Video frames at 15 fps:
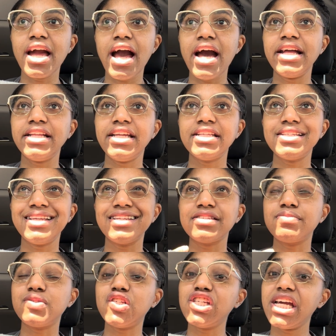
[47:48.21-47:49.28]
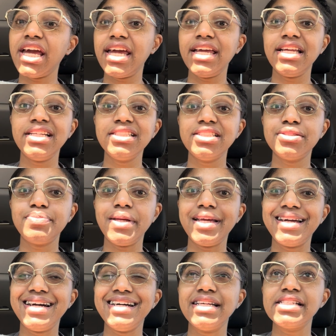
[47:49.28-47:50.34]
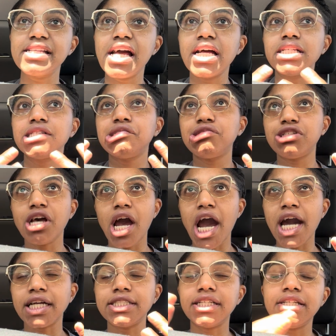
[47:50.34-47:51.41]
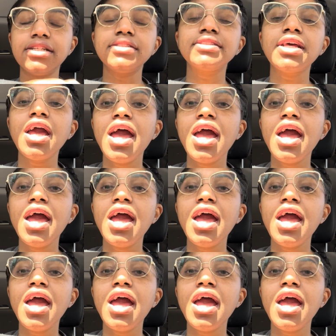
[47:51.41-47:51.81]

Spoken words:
I need to get some change because taxes,